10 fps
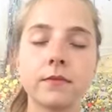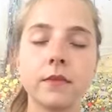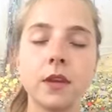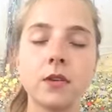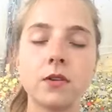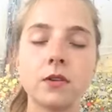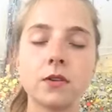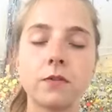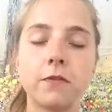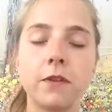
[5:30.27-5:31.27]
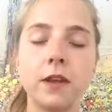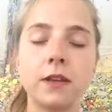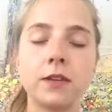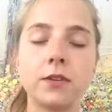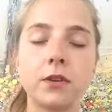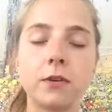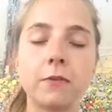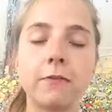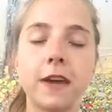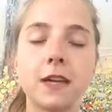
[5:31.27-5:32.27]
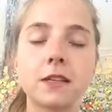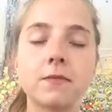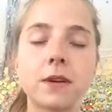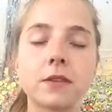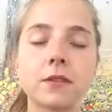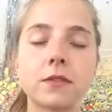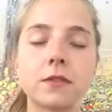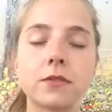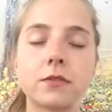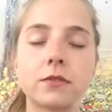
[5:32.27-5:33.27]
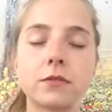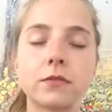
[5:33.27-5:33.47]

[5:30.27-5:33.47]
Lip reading: and also feel into your face muscles,